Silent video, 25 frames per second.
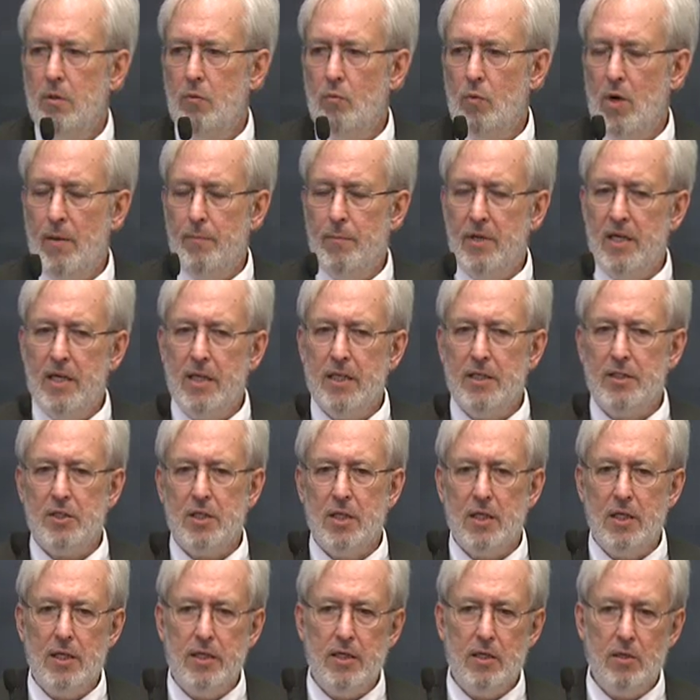reminisce
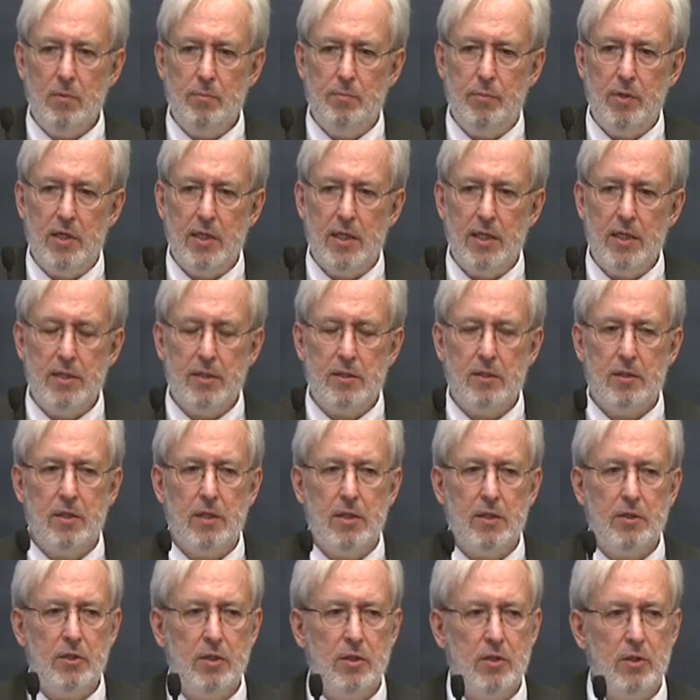a little bit,
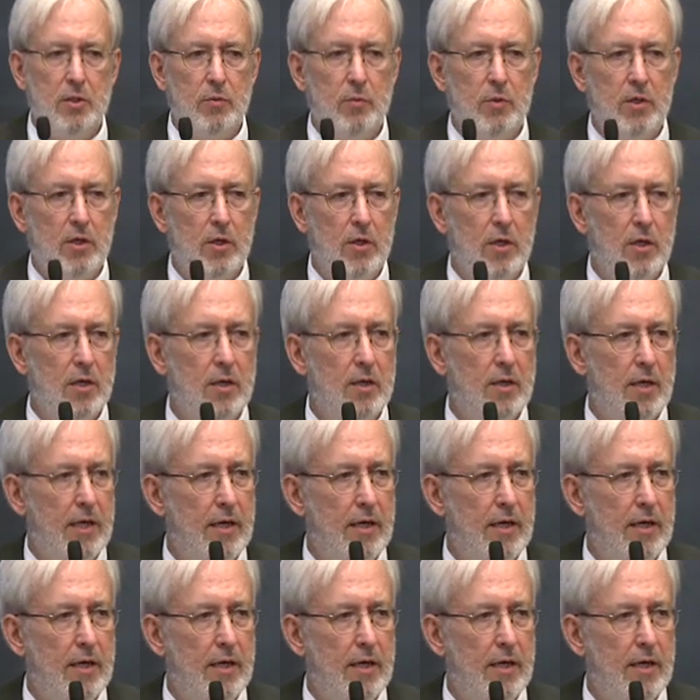uh, since we are,